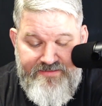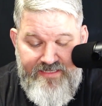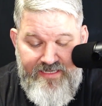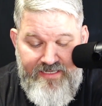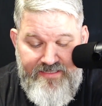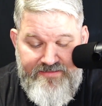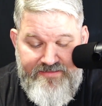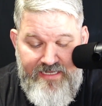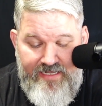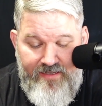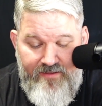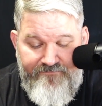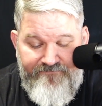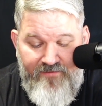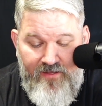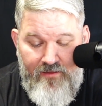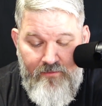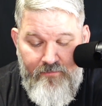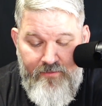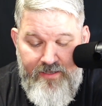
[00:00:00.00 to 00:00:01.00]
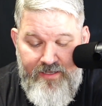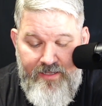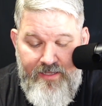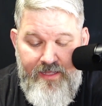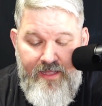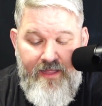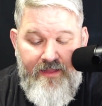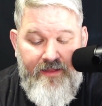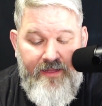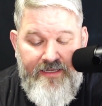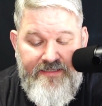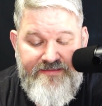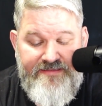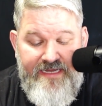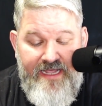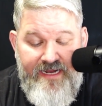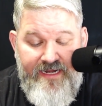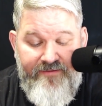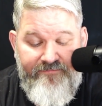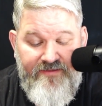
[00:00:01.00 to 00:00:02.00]
says, following his
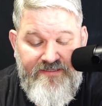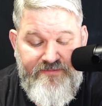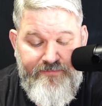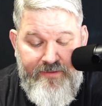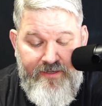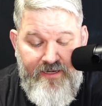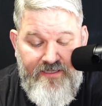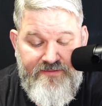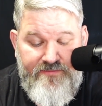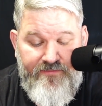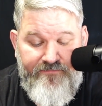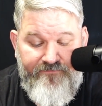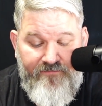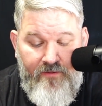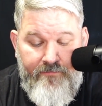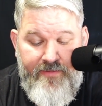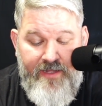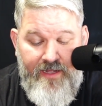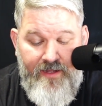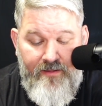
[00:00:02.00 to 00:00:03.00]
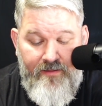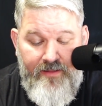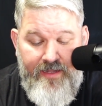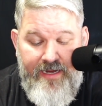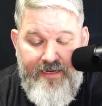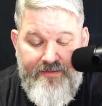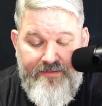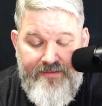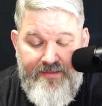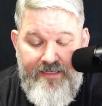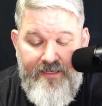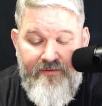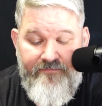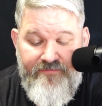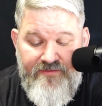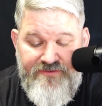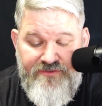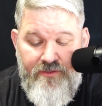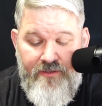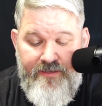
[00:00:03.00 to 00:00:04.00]
negative experience with From Hell and League of
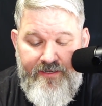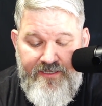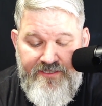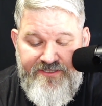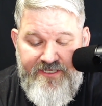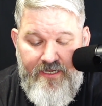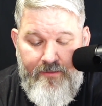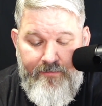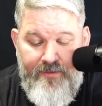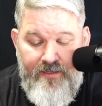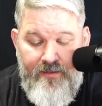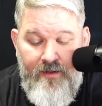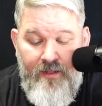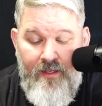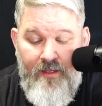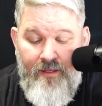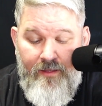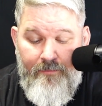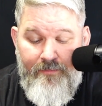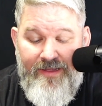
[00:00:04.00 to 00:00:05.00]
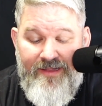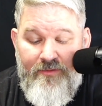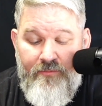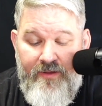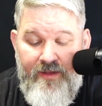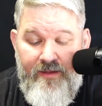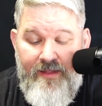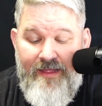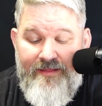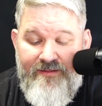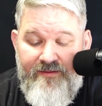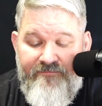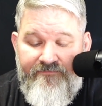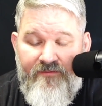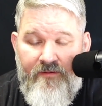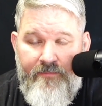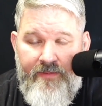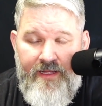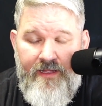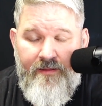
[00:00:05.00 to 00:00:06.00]
Extraordinary Gentlemen. By the way, I think
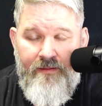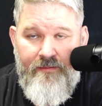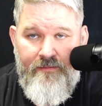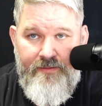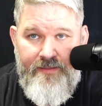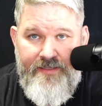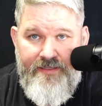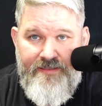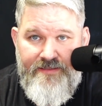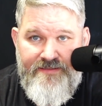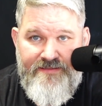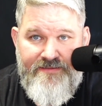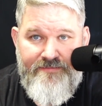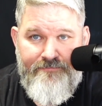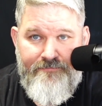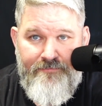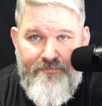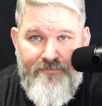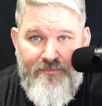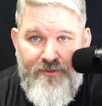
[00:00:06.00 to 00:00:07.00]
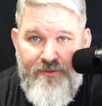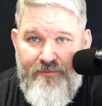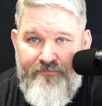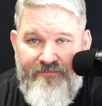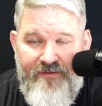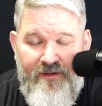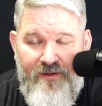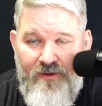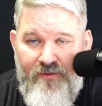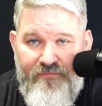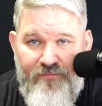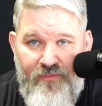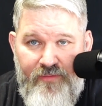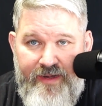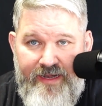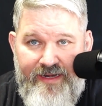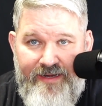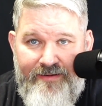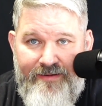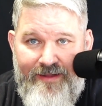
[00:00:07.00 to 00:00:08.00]
From Hell is very
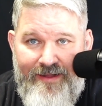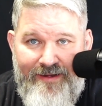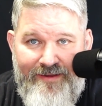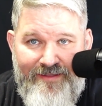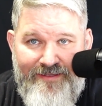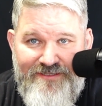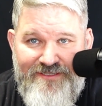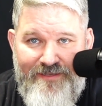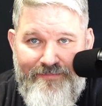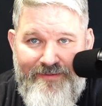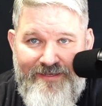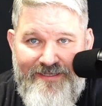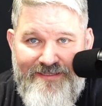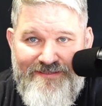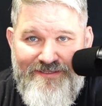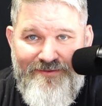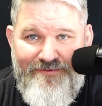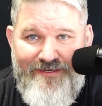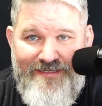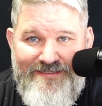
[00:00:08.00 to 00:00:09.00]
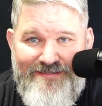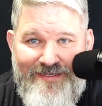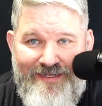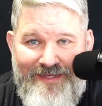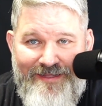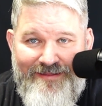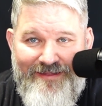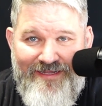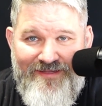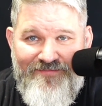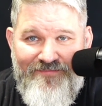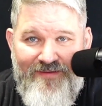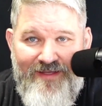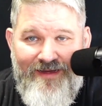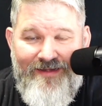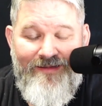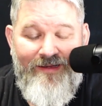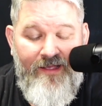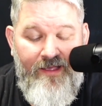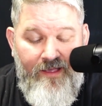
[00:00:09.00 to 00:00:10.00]
overrated. I think JP disagrees. That's
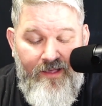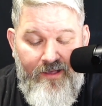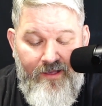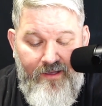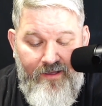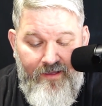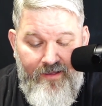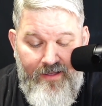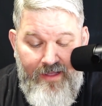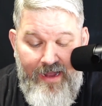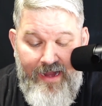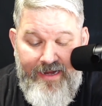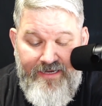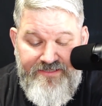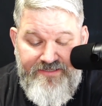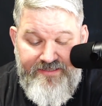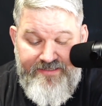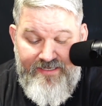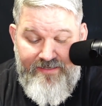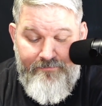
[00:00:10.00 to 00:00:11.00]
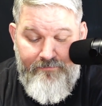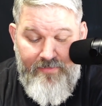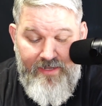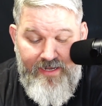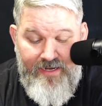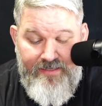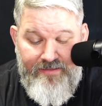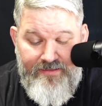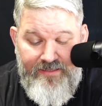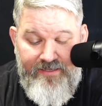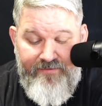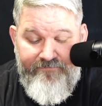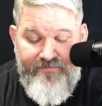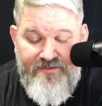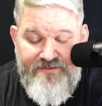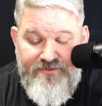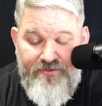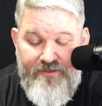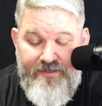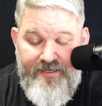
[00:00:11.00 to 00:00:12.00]
fine. I actually didn't mind League of
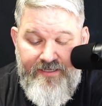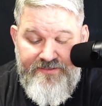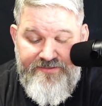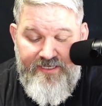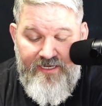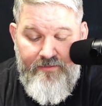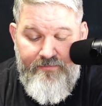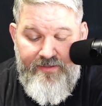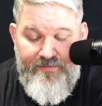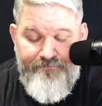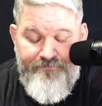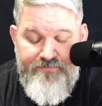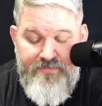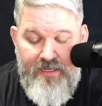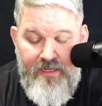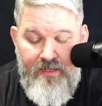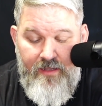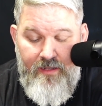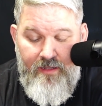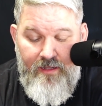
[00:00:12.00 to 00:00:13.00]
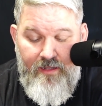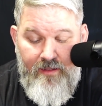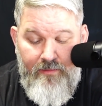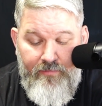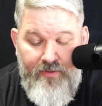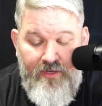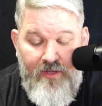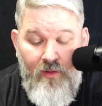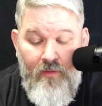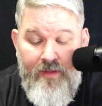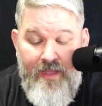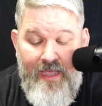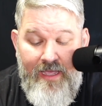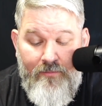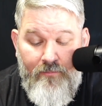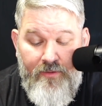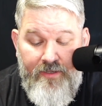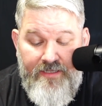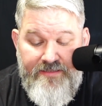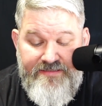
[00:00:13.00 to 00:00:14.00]
Extraordinary Gentlemen. But going
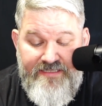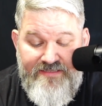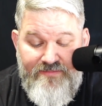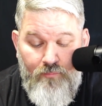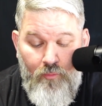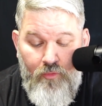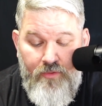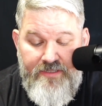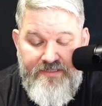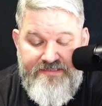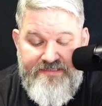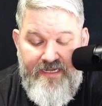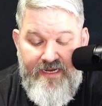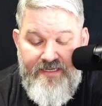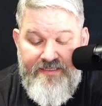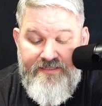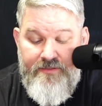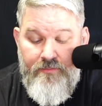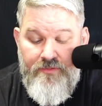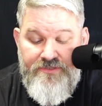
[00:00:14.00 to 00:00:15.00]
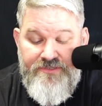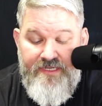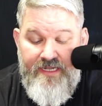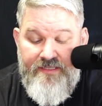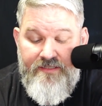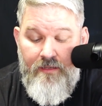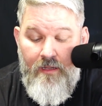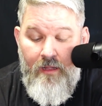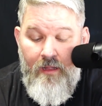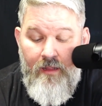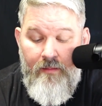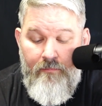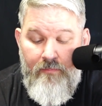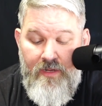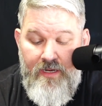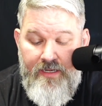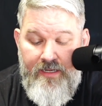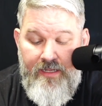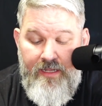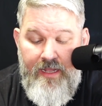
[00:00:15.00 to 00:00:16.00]
onward, it says Moore decided to reject all
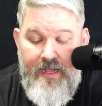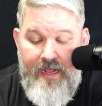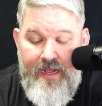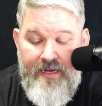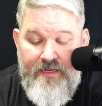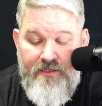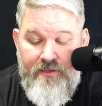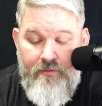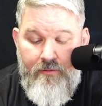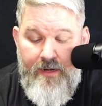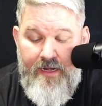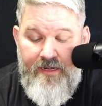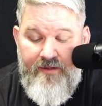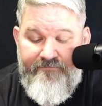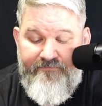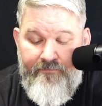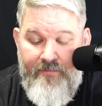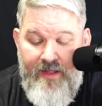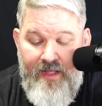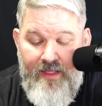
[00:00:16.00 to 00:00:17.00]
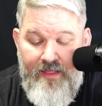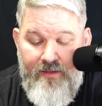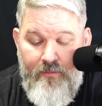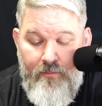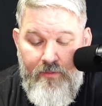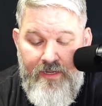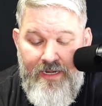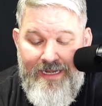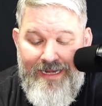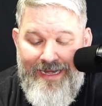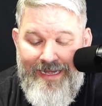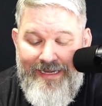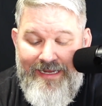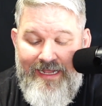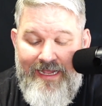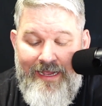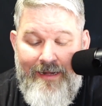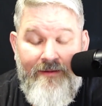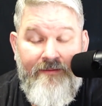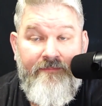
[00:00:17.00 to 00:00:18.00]
money and credit from Hollywood on any
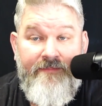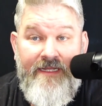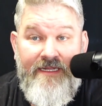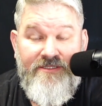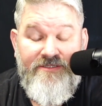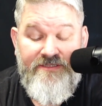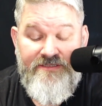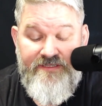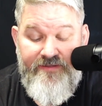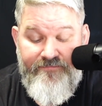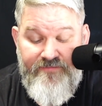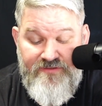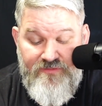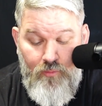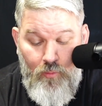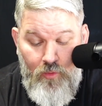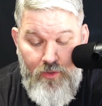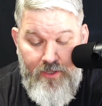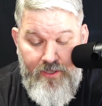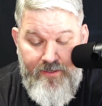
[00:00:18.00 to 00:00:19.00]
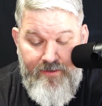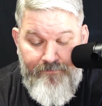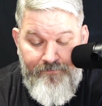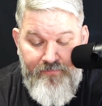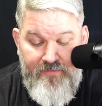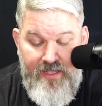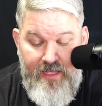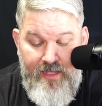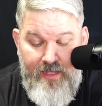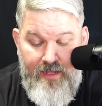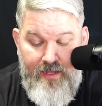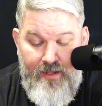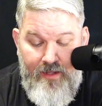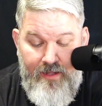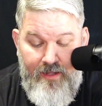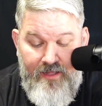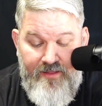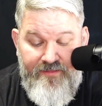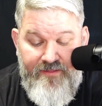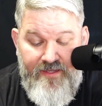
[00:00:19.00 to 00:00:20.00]
adaptations of his work.
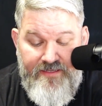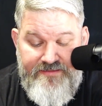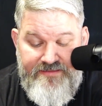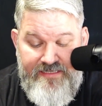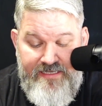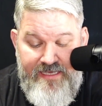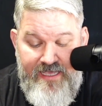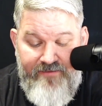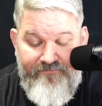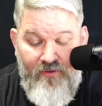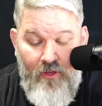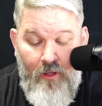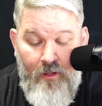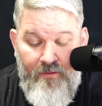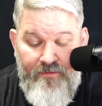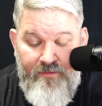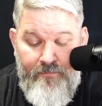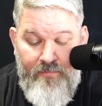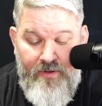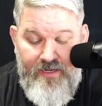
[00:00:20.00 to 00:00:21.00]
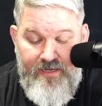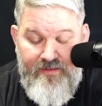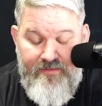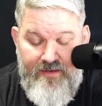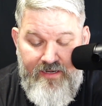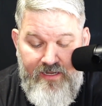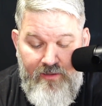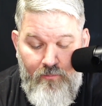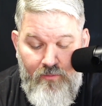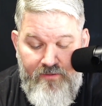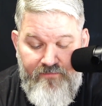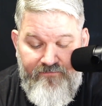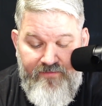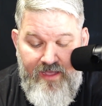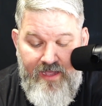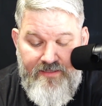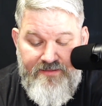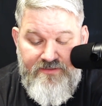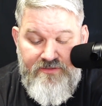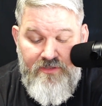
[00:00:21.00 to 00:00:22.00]
Thus, he gave all the money that he would have
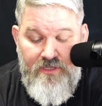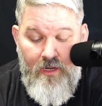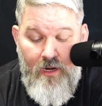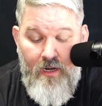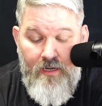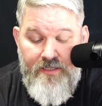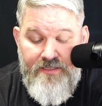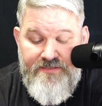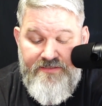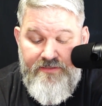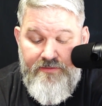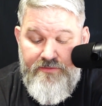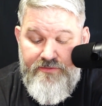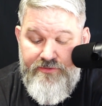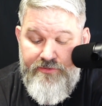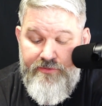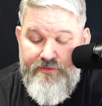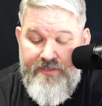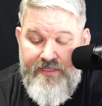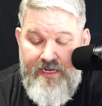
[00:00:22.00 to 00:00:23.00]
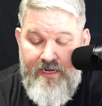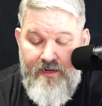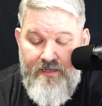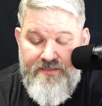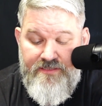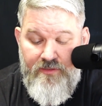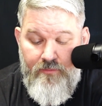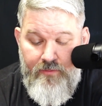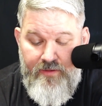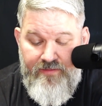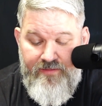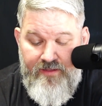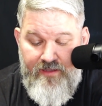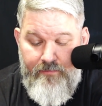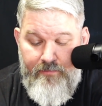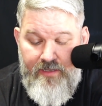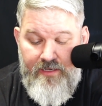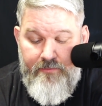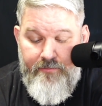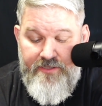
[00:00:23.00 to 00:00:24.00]
gotten to the artist who drew the character with
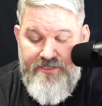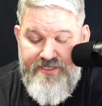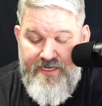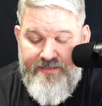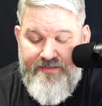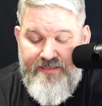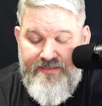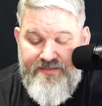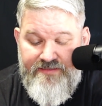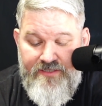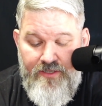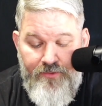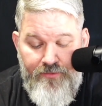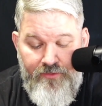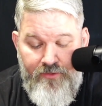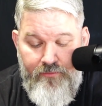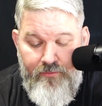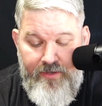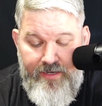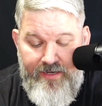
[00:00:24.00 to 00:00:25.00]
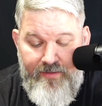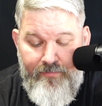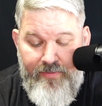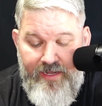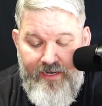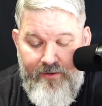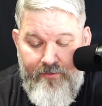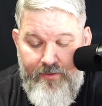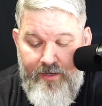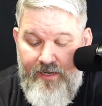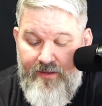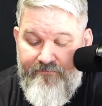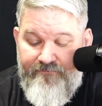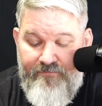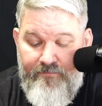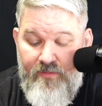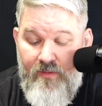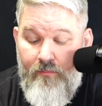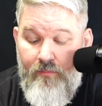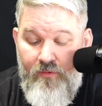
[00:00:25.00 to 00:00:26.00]
him and rejected his own created by credit
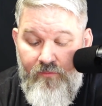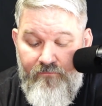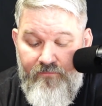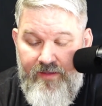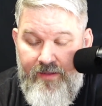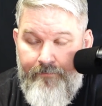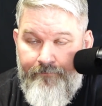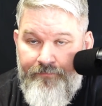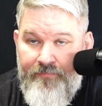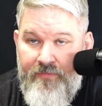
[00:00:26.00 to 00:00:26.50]
from the movie.